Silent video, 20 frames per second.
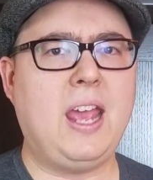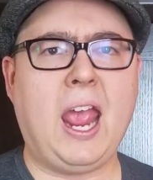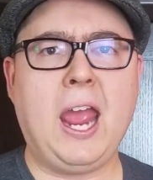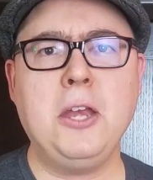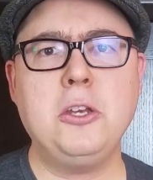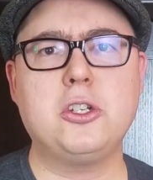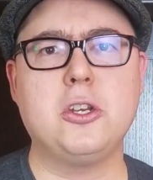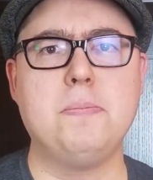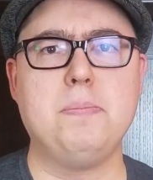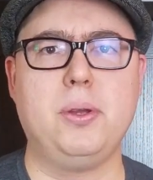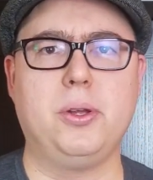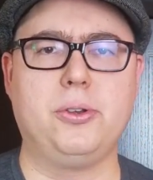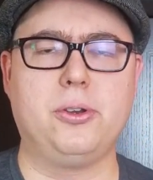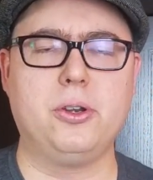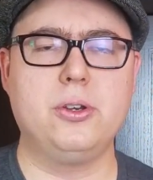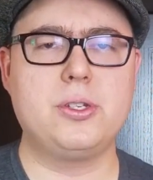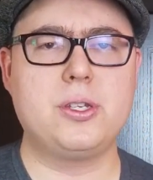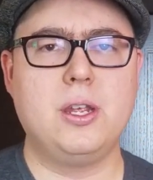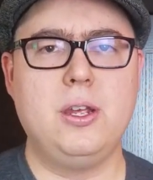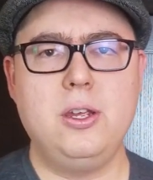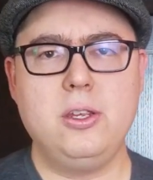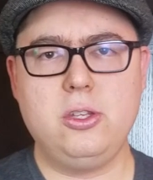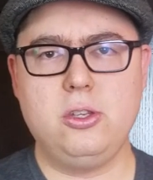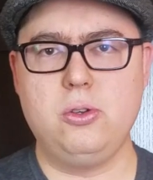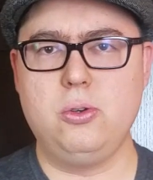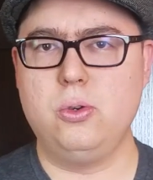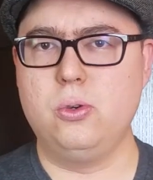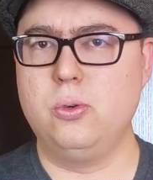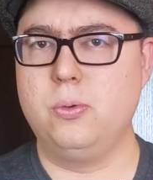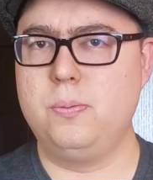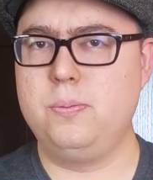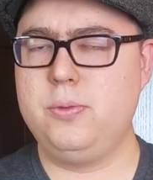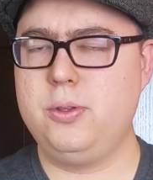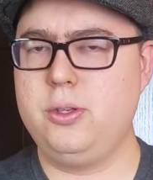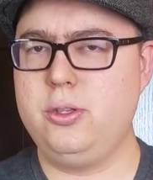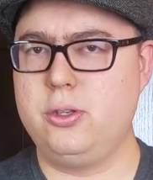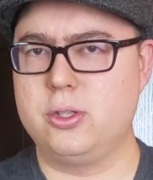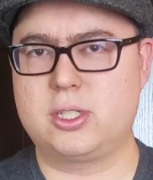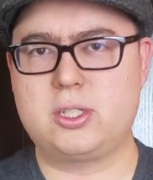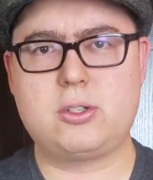Engine builders, you
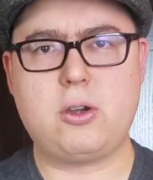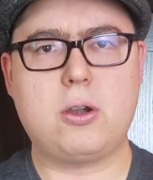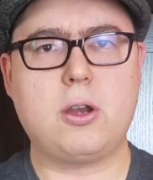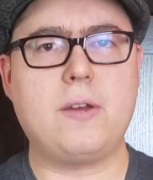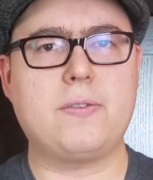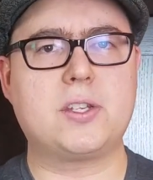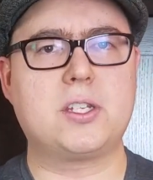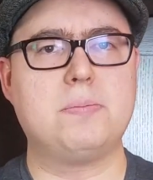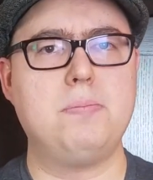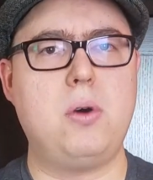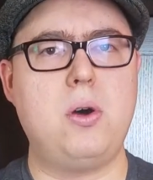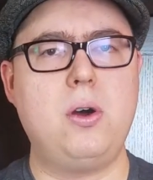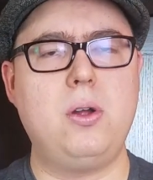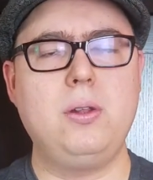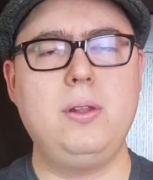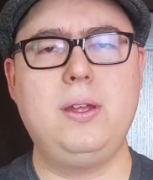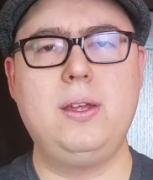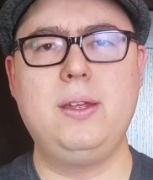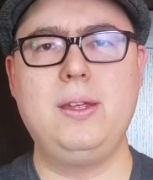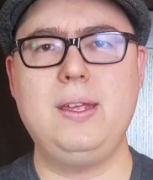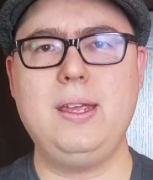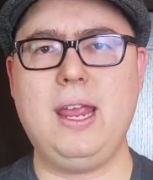start off small